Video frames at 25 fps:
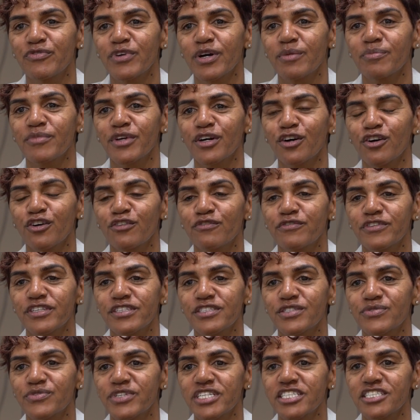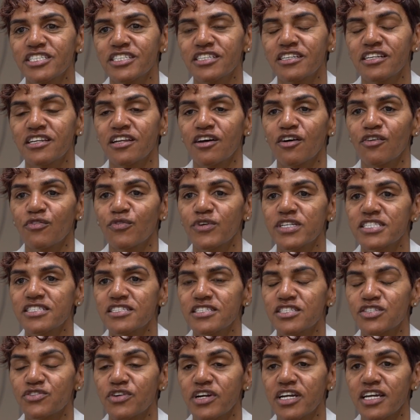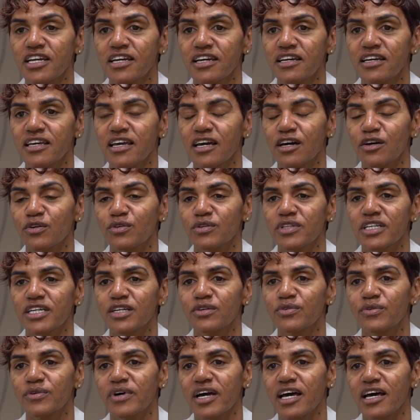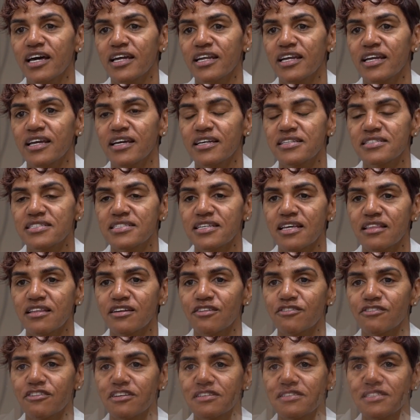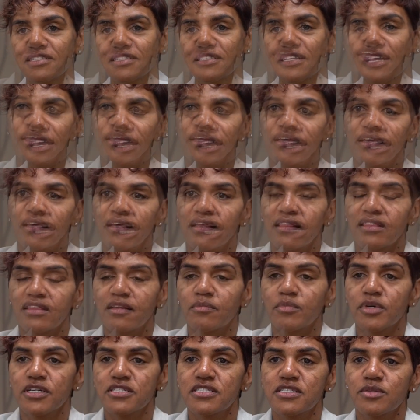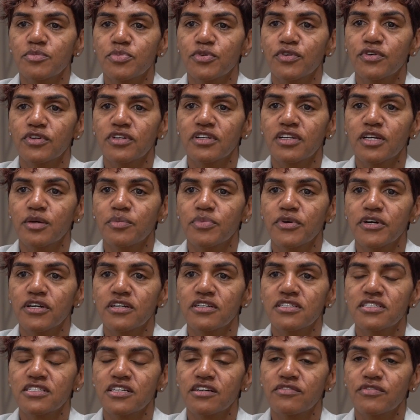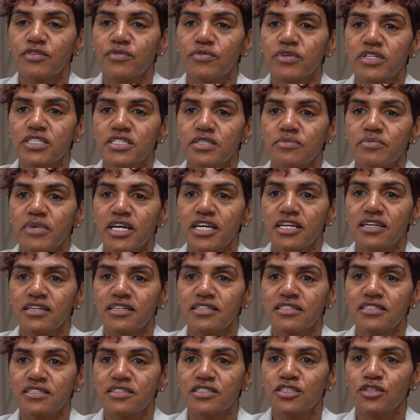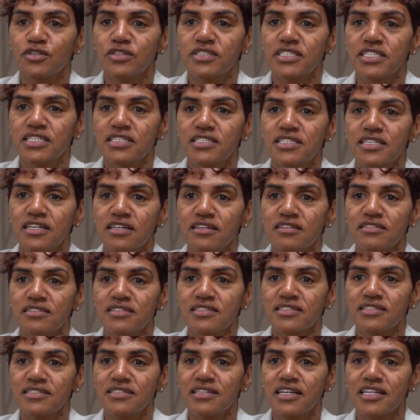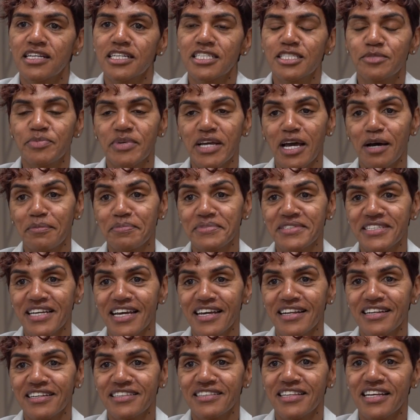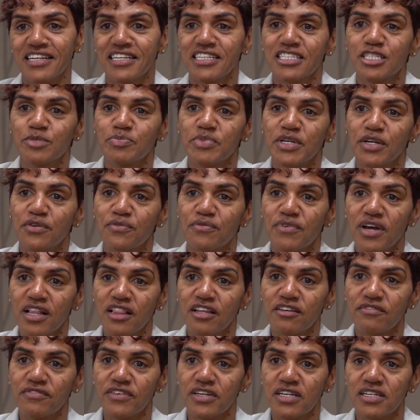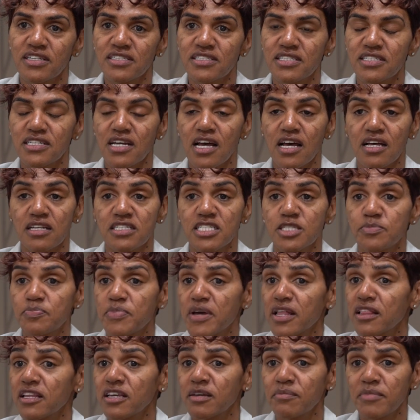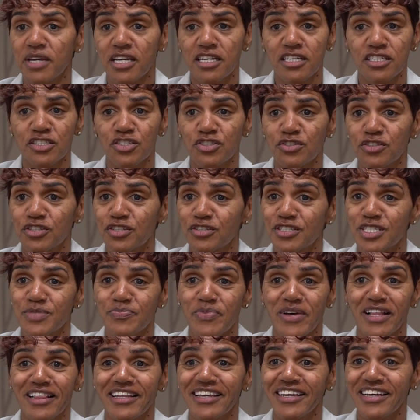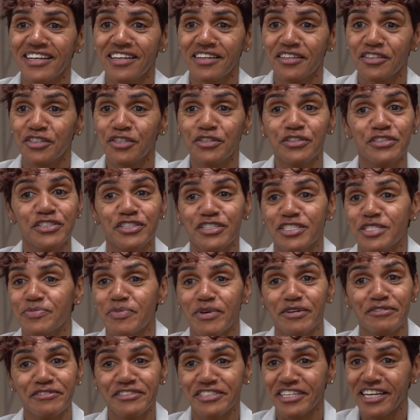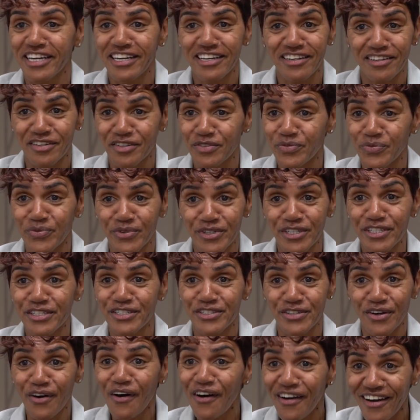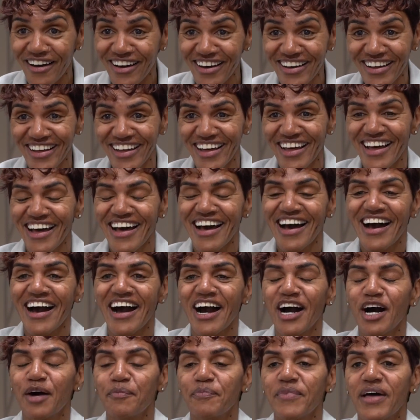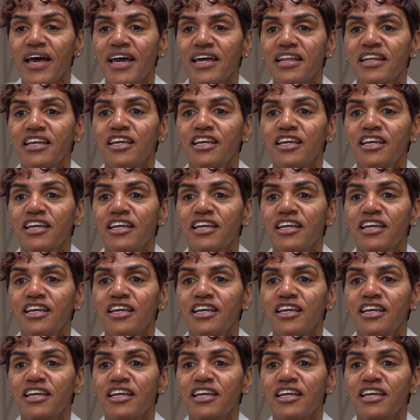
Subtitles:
from the Goldfields region of West Australia, Kalgoorlie, Coolgardie and Southern Cross. The most important components of a resume is your details. They need to be updated, they need to be relevant, spelling, making sure you're spelling, use your spell check and Word doc. And